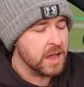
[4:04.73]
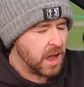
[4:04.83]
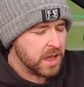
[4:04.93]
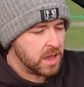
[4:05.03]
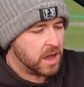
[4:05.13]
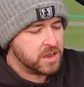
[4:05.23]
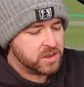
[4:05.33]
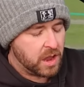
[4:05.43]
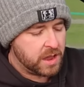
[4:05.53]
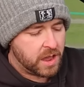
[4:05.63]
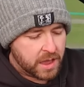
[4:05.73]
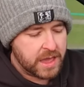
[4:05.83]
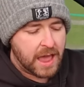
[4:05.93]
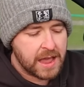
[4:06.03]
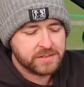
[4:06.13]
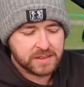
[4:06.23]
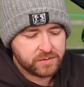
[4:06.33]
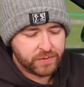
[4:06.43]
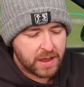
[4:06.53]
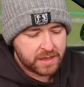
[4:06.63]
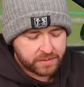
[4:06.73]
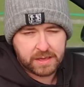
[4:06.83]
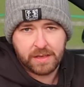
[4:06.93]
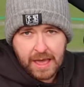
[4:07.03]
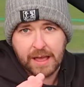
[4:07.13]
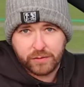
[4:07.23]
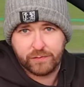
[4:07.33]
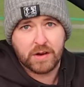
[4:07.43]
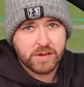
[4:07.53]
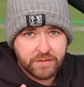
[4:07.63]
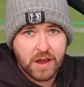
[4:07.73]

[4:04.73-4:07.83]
It has very,